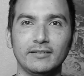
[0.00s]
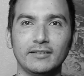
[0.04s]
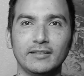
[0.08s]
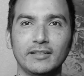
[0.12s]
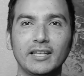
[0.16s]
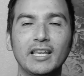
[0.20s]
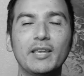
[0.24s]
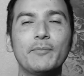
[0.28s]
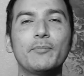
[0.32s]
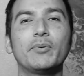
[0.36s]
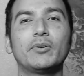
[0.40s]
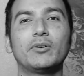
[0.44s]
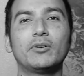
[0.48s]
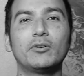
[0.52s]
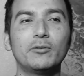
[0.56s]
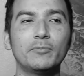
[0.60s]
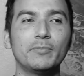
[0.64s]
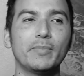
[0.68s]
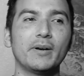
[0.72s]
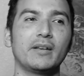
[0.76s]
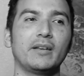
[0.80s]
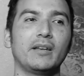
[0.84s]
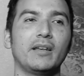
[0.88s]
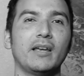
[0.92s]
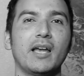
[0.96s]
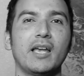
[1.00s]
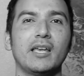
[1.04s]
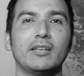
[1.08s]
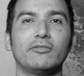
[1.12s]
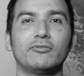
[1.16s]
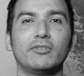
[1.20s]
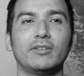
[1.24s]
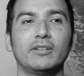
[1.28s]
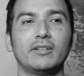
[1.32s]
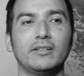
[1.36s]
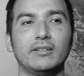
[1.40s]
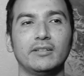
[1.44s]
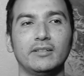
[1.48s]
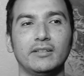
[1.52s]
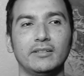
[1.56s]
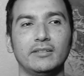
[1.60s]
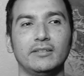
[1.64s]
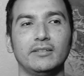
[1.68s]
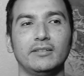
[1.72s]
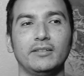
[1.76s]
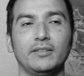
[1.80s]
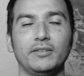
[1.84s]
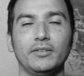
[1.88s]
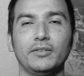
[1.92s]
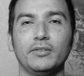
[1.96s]
keeping our body hydrated,
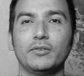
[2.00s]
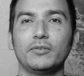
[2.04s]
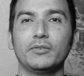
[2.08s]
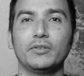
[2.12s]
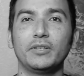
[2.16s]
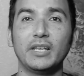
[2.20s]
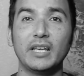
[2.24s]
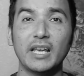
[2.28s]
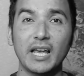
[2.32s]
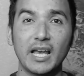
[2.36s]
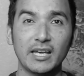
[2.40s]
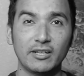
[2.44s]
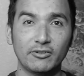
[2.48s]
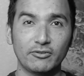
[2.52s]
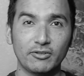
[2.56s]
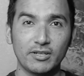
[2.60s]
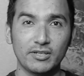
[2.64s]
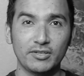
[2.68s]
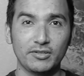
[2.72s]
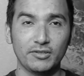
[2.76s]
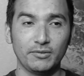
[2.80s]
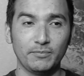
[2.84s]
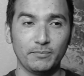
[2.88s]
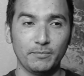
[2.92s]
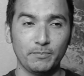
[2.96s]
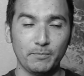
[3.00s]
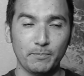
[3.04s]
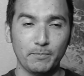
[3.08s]
then dehydration